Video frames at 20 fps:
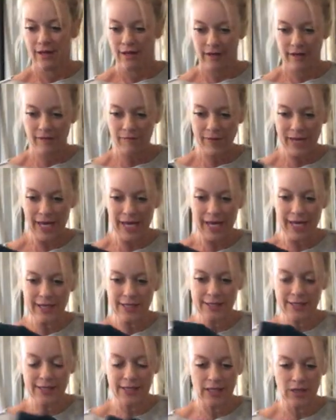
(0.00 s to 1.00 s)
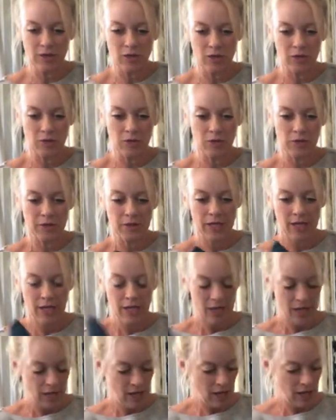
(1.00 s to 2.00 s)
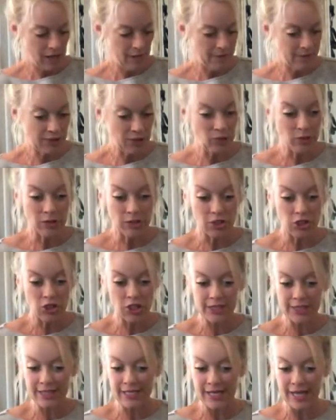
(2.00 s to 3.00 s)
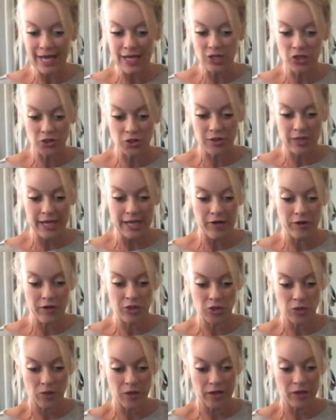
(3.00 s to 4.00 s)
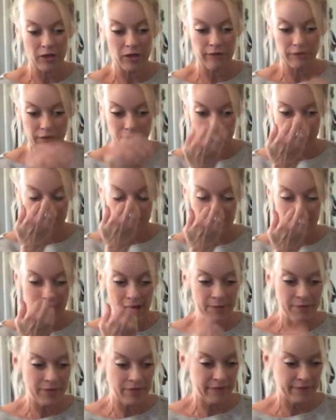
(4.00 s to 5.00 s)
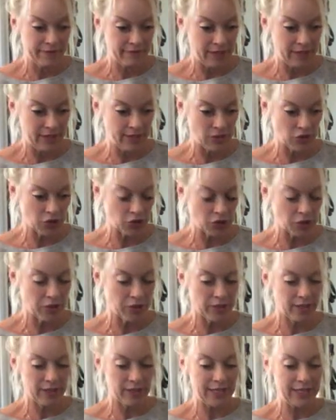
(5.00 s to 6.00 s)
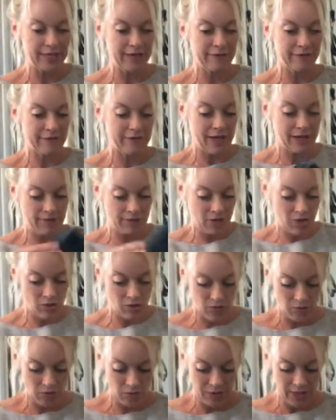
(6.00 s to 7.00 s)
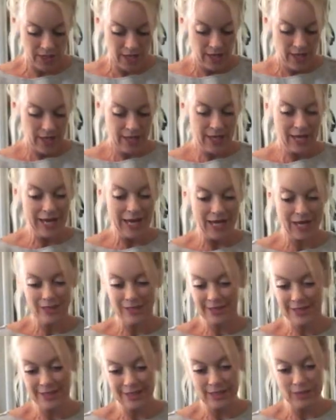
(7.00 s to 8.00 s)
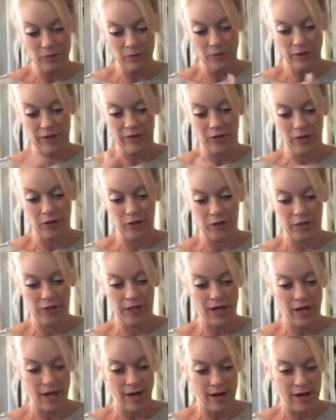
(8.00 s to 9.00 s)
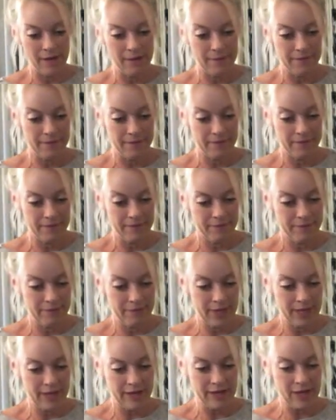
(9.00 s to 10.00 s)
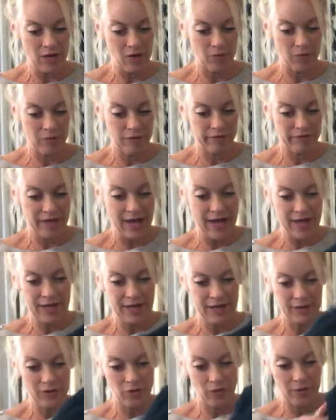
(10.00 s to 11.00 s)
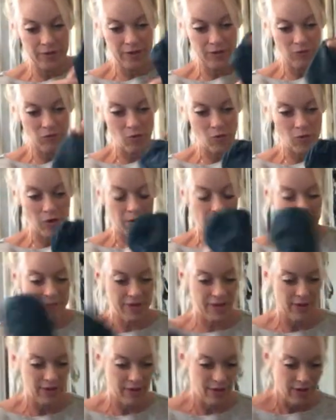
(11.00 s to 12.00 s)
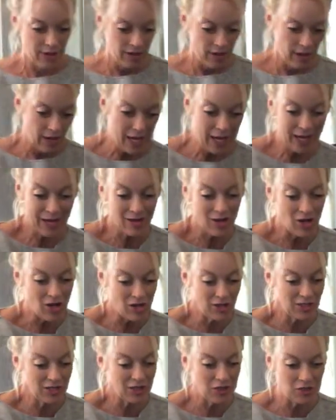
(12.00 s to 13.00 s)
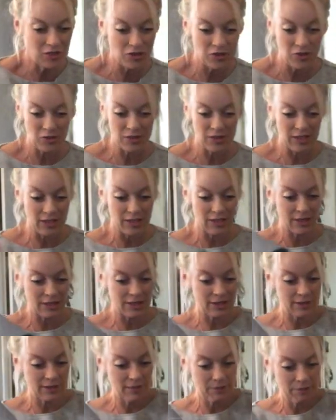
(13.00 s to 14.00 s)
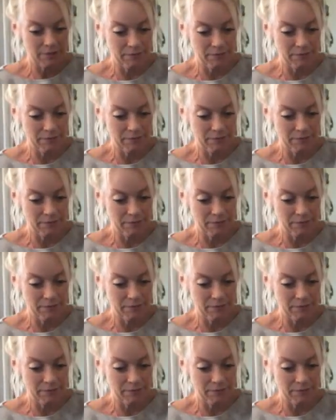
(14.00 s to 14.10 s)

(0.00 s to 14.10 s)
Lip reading: if my hands get cold. So it's just an extra layer to wear over the top of the shirt if I'm cold, and I can sleep with the hood up, and that'll provide a little bit of warmth. I can also use this